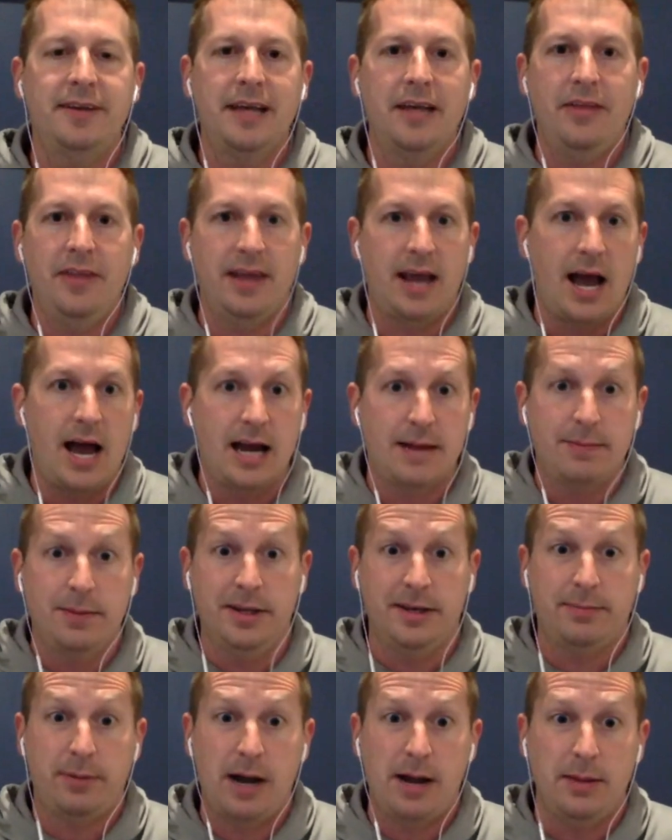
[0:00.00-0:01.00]
I think
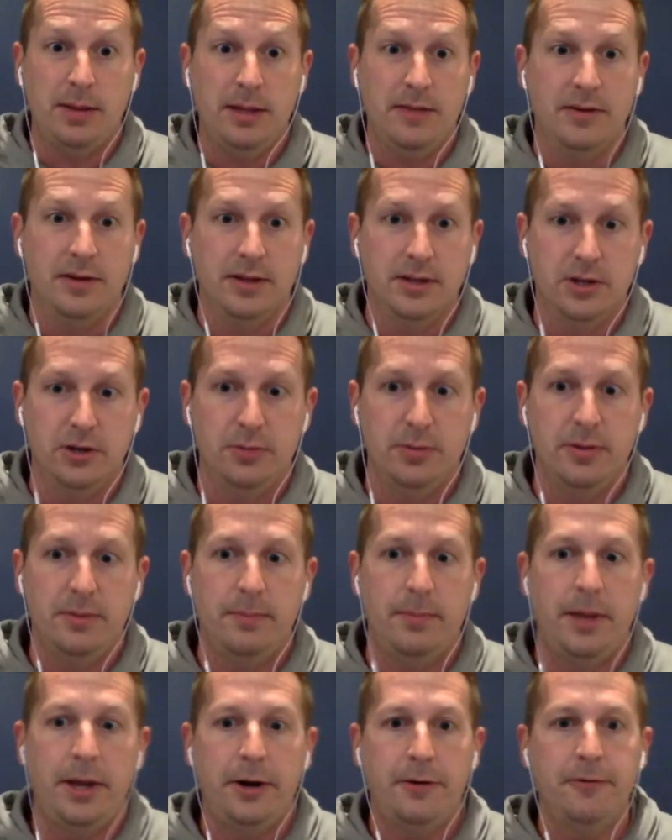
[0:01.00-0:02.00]
Ahmed's probably even a little bit
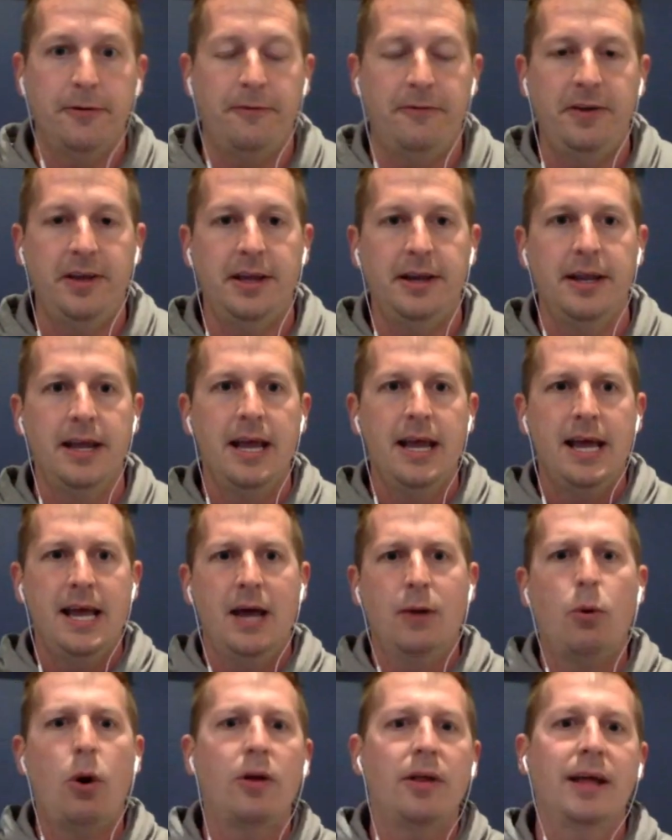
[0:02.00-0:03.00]
better of a fit.
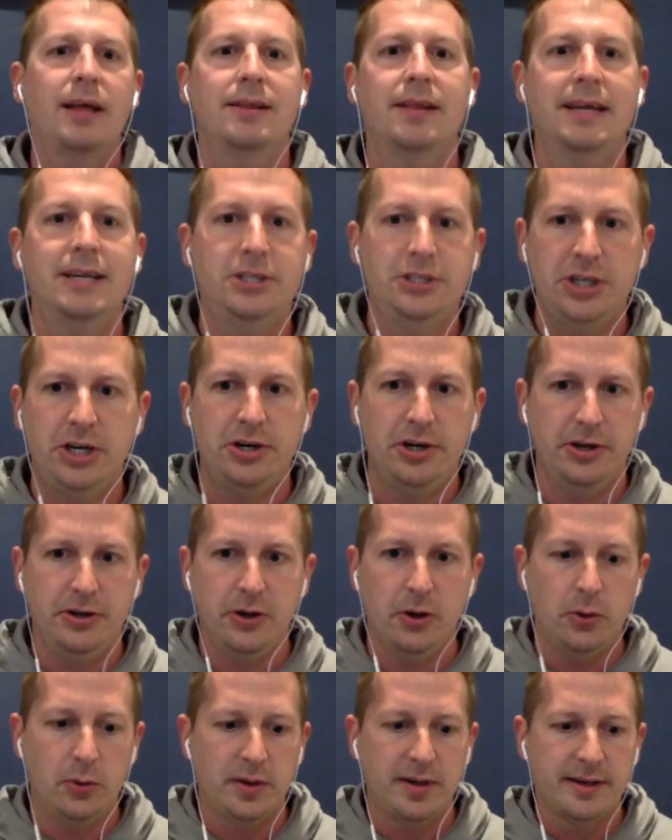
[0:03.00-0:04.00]
And while I like Gerrid
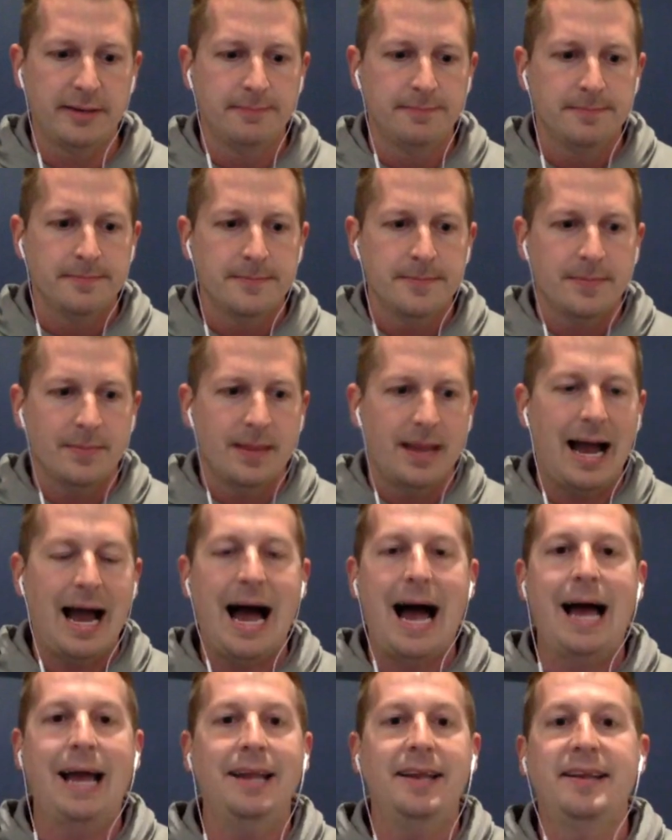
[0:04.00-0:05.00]
Doaks,
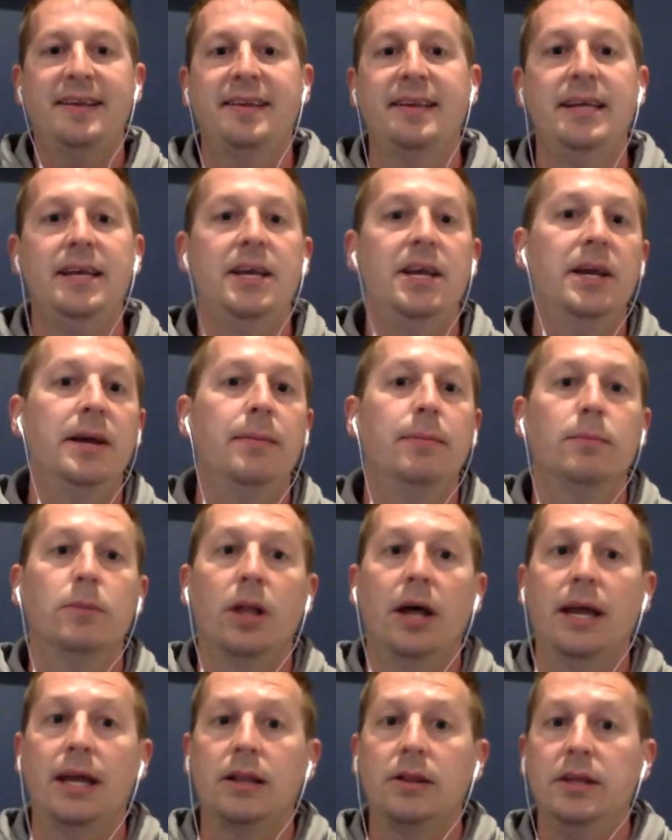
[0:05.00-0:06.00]
I see him
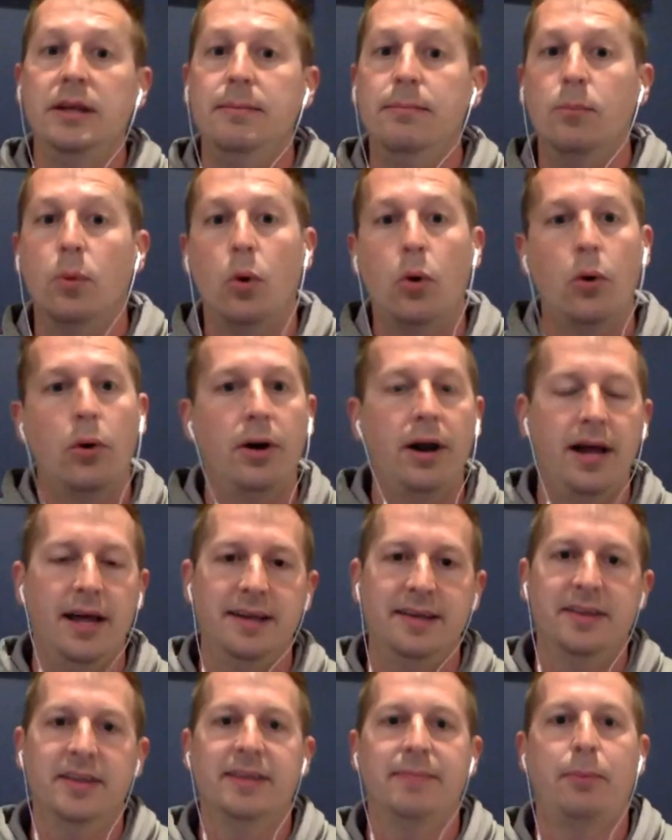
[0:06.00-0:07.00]
likely more
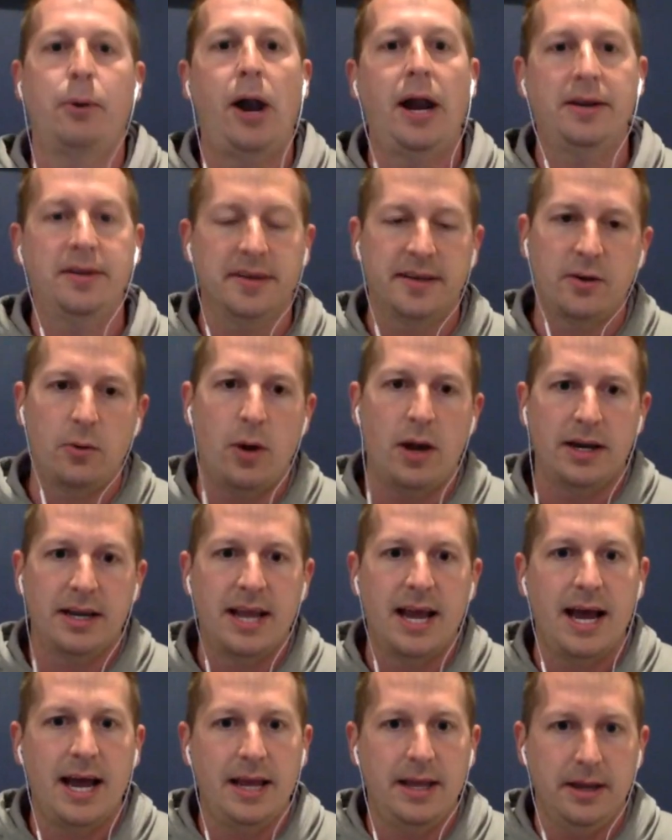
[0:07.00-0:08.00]
as this practice squad
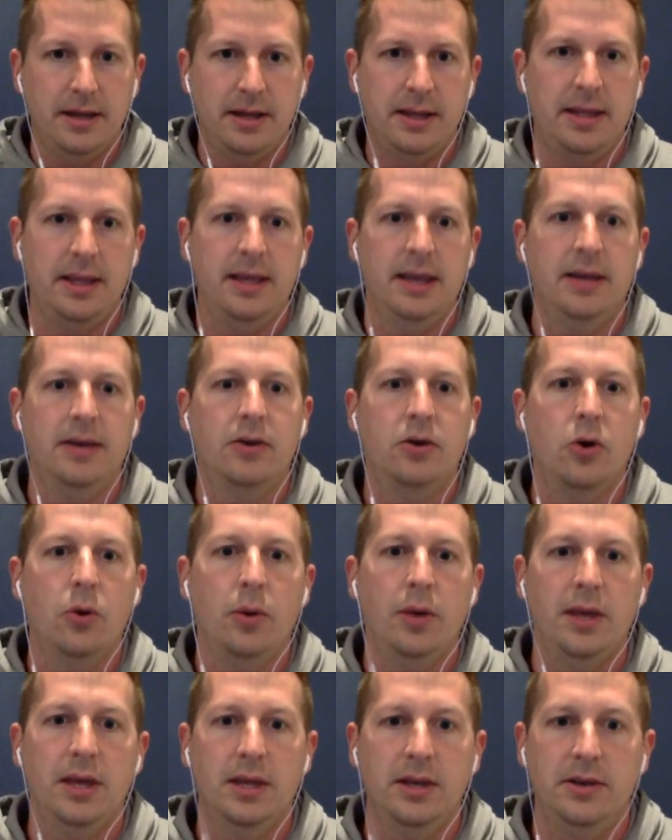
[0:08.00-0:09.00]
guy again
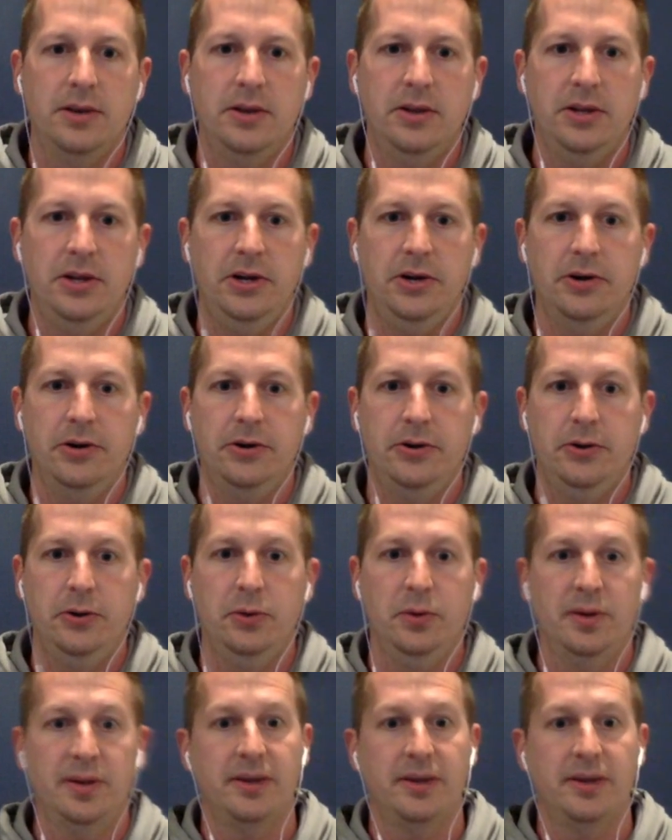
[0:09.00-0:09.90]
going into year two.